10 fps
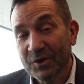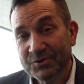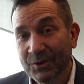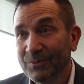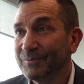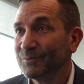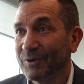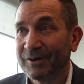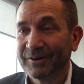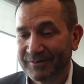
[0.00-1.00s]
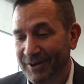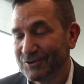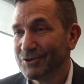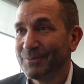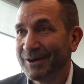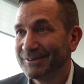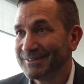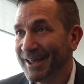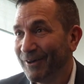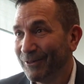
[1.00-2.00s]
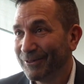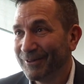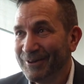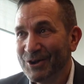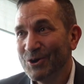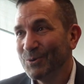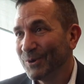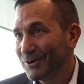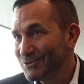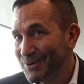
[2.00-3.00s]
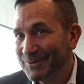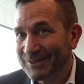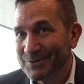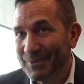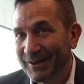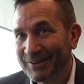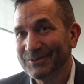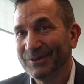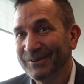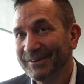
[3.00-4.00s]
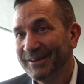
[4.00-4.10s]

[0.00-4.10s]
So we're contributing to health, we're contributing to medical